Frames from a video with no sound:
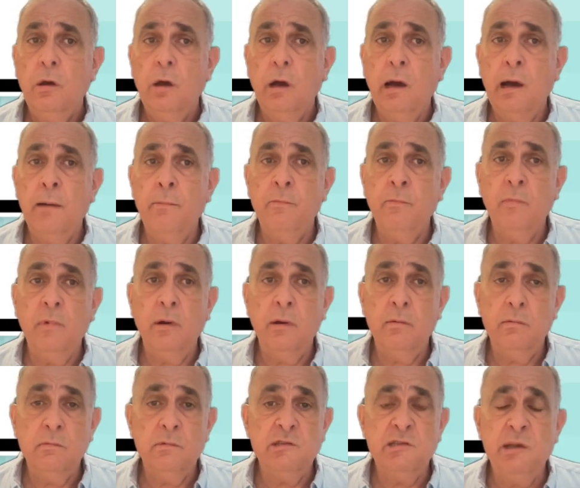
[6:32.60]
I'm
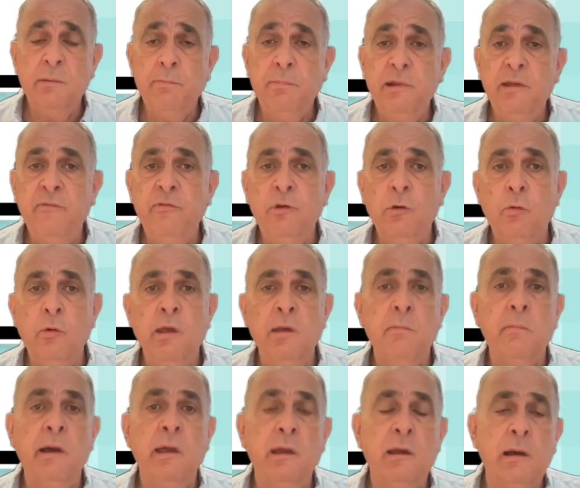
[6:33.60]
simply viewing
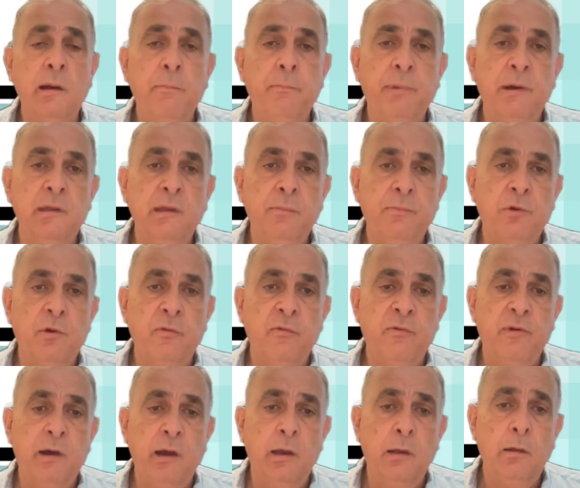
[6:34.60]
my company
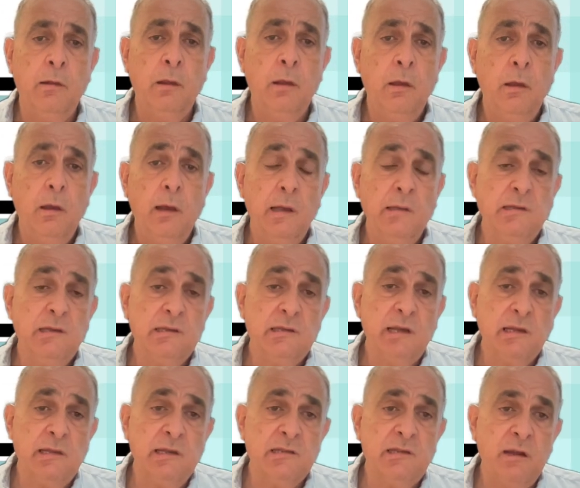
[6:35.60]
profile. And this is
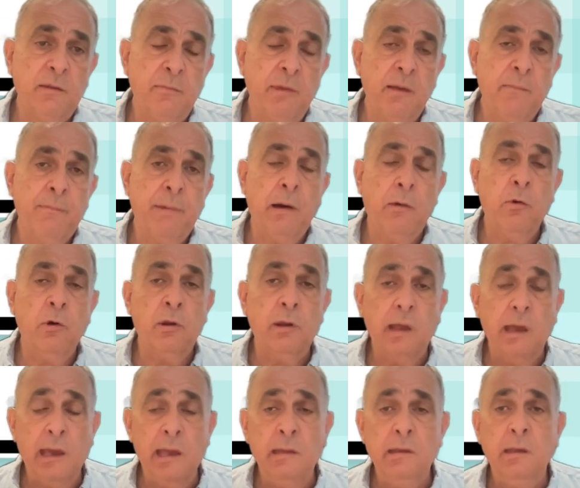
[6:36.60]
another big power.
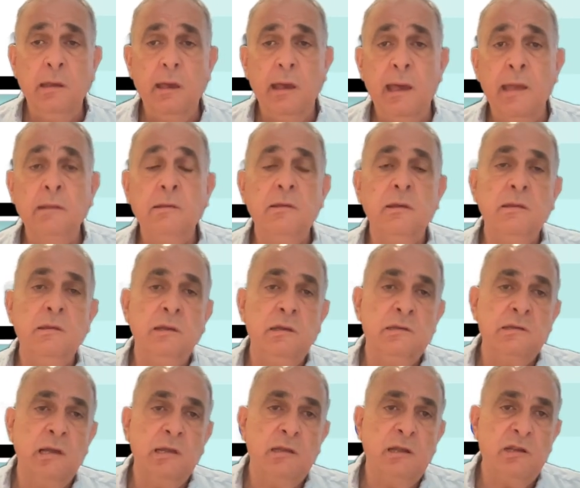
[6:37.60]
Any entity
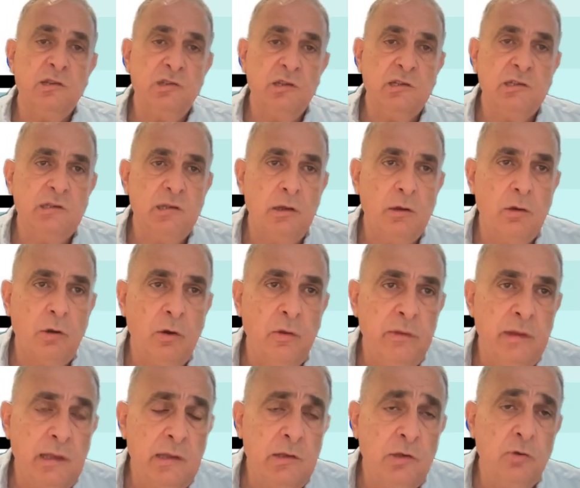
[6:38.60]
that register on
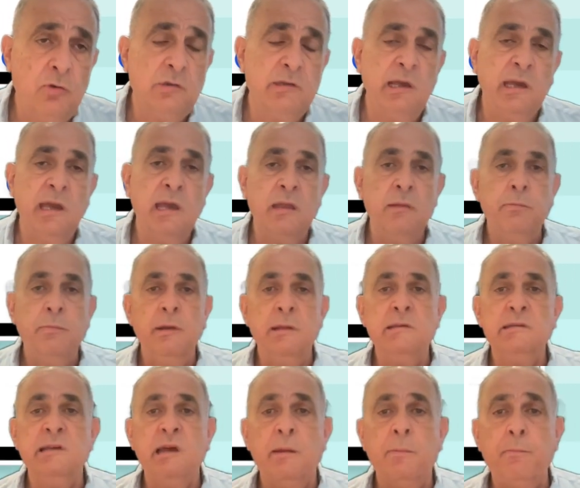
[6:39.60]
NetU, they can
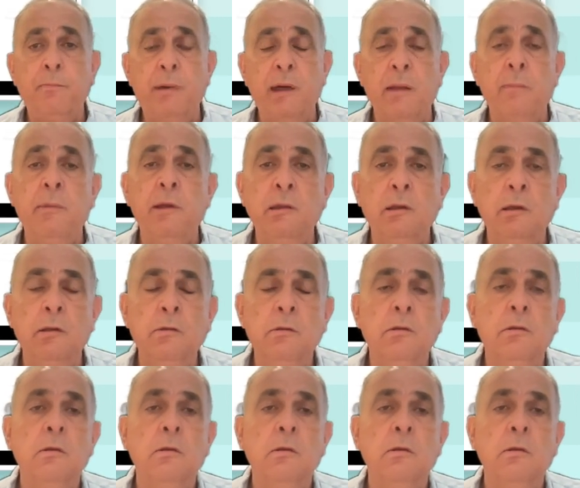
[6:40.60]
build their permanent